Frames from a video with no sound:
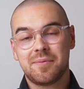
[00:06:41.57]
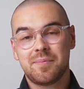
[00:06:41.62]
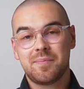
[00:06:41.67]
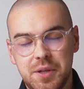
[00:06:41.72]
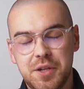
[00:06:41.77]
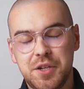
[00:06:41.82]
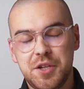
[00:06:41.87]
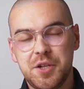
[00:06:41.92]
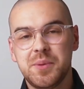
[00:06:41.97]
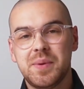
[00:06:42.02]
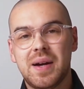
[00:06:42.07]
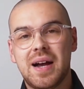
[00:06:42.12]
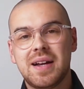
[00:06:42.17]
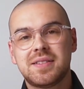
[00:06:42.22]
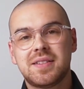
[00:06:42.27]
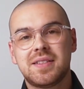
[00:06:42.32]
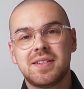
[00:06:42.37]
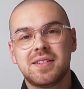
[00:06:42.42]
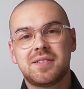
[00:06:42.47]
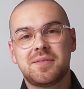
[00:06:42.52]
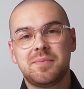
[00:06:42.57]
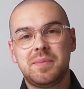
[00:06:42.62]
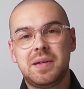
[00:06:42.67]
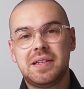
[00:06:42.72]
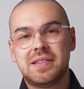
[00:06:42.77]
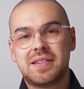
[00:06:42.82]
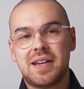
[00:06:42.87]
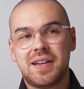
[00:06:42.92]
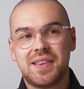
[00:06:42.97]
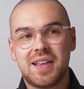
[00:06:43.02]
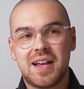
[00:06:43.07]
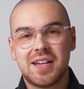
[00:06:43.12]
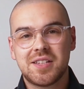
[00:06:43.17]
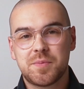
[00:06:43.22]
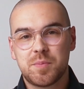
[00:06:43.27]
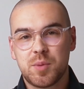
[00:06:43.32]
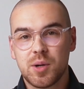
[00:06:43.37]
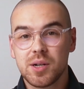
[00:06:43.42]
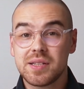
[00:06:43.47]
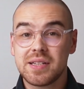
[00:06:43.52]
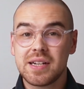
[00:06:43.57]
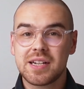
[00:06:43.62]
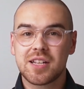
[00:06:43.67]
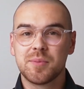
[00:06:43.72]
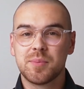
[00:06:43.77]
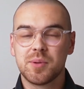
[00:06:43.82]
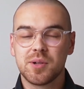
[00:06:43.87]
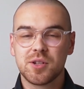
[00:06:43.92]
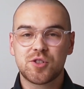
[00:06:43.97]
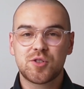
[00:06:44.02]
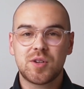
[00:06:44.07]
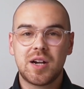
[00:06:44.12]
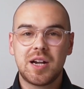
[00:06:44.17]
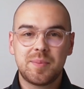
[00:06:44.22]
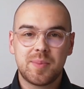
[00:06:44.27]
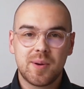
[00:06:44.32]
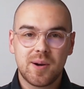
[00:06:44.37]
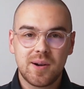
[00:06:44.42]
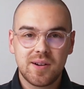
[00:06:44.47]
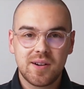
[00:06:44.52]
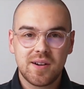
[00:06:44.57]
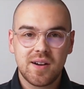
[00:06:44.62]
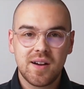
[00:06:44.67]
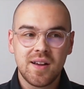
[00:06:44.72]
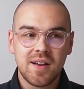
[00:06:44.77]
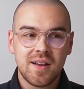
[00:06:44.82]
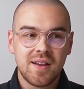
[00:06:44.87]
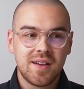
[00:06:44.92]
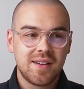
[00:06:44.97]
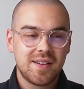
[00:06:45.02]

For the US, this means a less predictable trade partner.